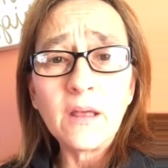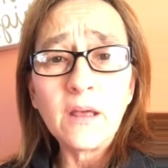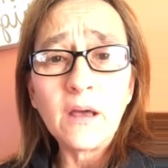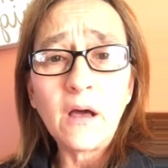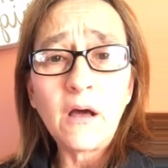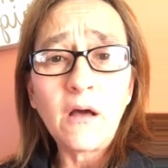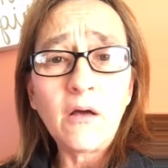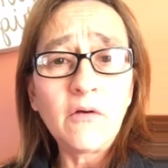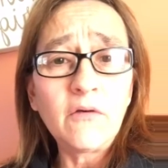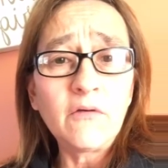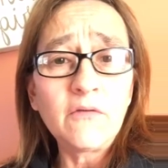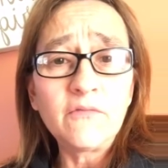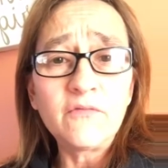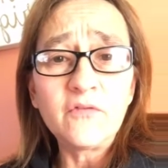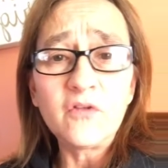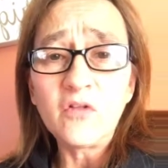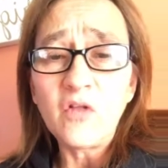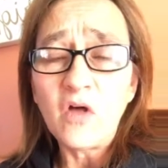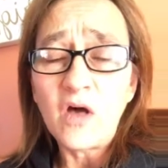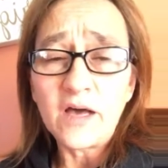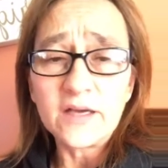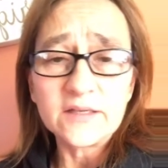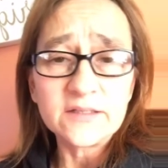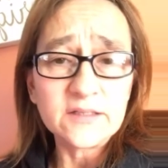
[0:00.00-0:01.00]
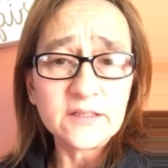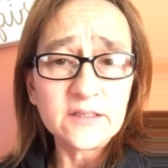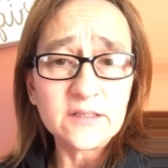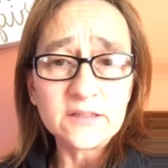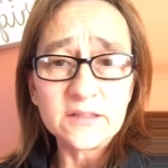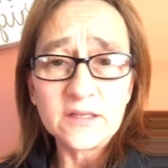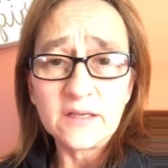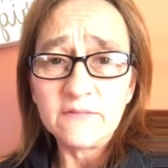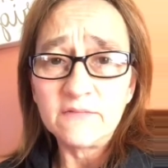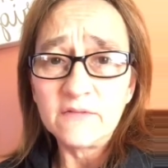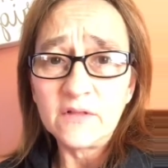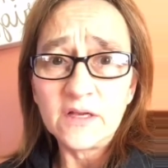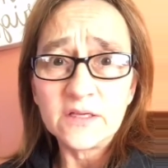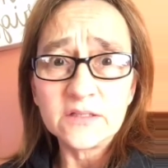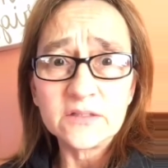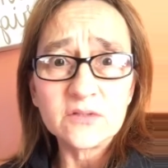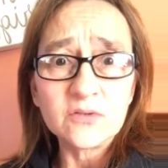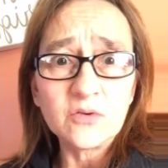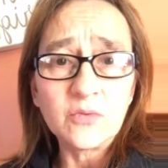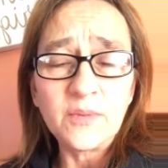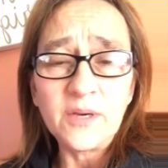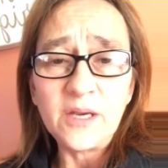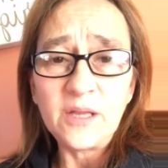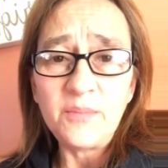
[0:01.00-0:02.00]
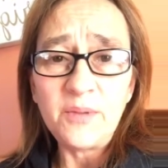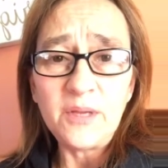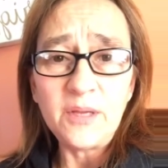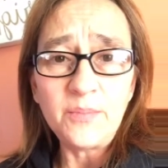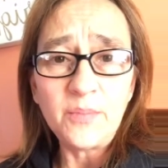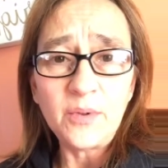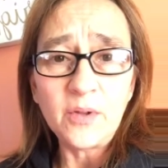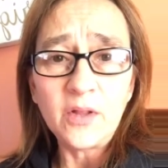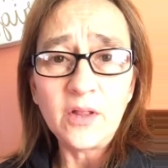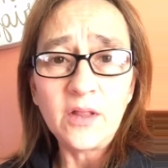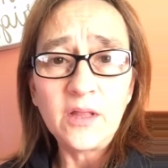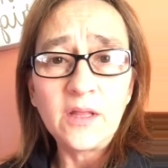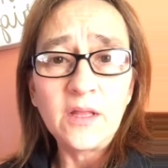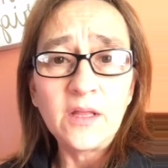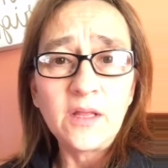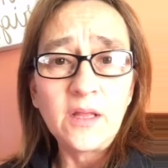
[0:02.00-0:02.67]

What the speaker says: all of the losses, I've lost so many people,